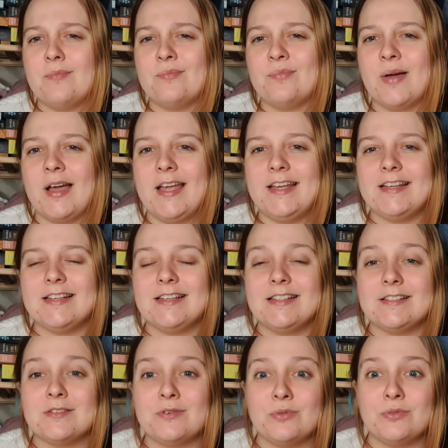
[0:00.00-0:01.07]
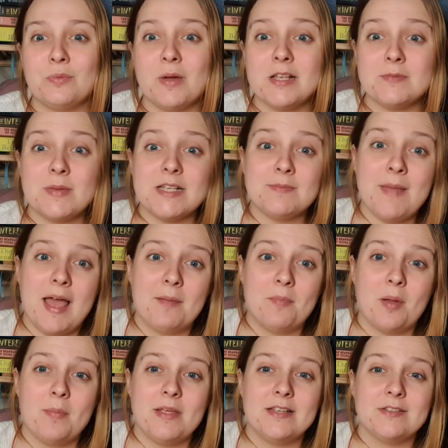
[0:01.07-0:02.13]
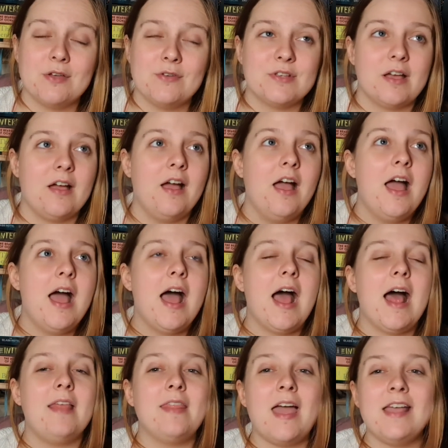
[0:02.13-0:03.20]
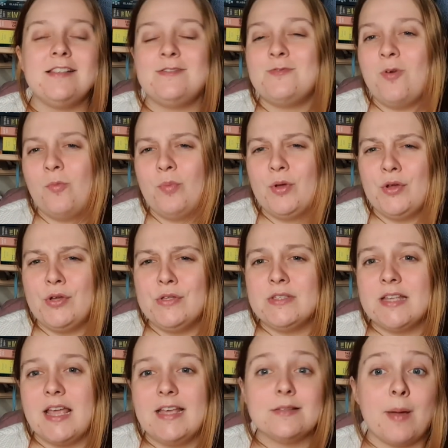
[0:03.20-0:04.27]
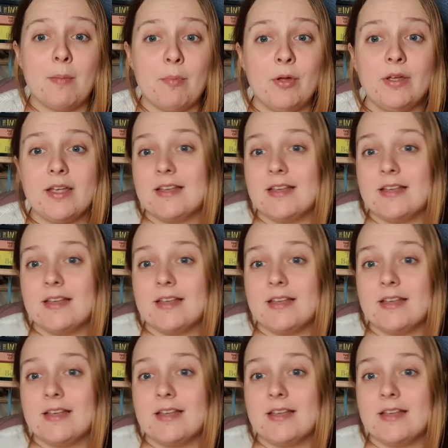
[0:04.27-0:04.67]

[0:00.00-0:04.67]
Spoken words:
but it is called The Worst Best Man by Sosa, and that is not because it's a bad book.